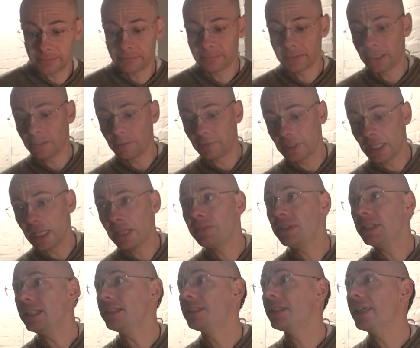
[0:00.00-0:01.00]
they don't have
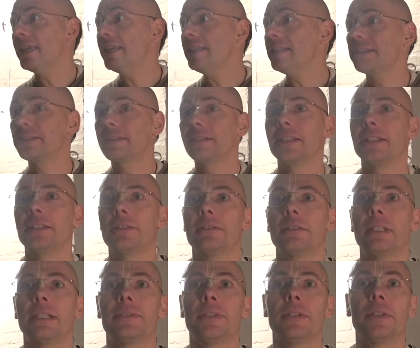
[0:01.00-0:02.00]
any taste, they don't
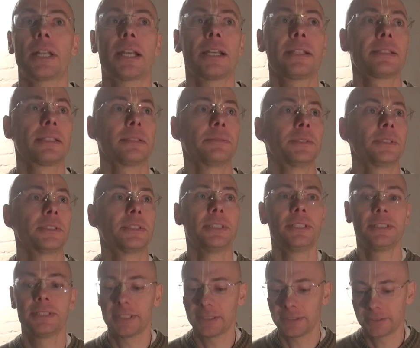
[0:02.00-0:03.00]
have the rasa with
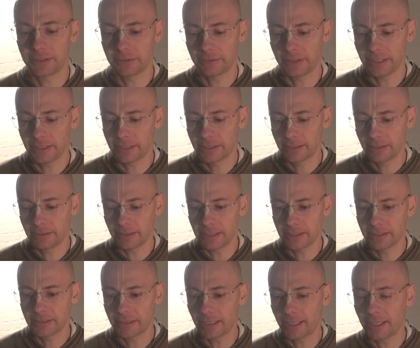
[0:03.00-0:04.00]
Krishna, so they
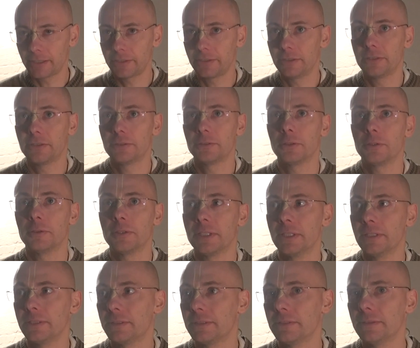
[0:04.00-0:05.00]
start going
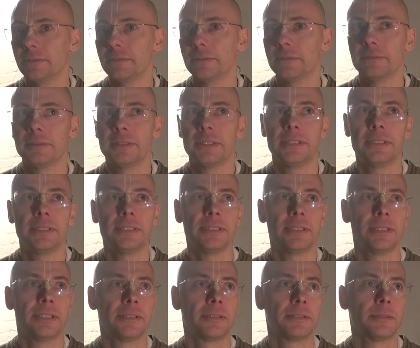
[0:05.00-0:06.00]
into the
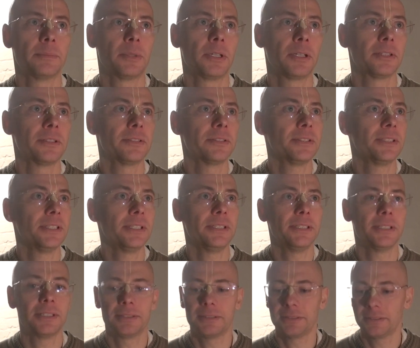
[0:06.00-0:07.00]

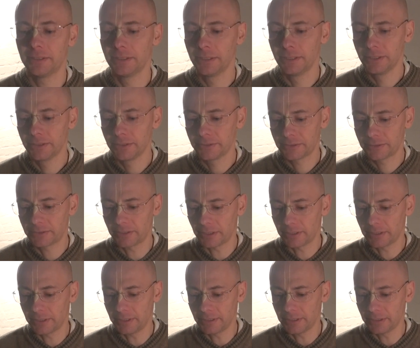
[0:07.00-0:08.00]
etymology and
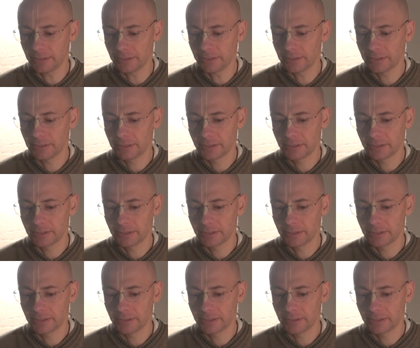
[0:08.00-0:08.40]
studying